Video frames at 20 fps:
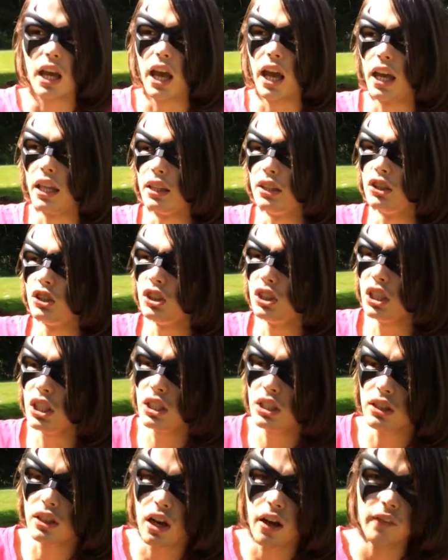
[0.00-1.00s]
and
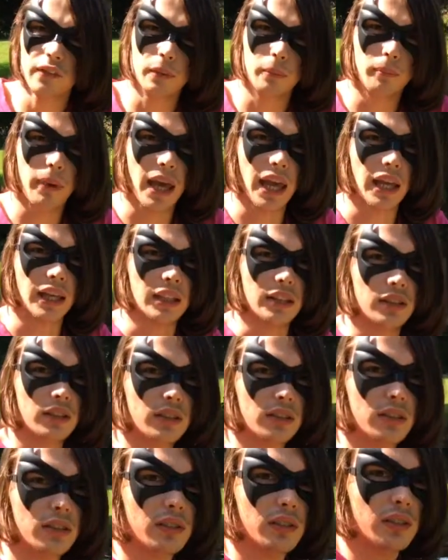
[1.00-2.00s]
she loved Bane.
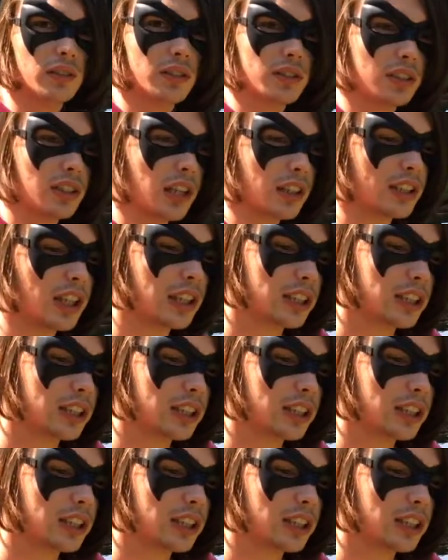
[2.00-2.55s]
Yeah,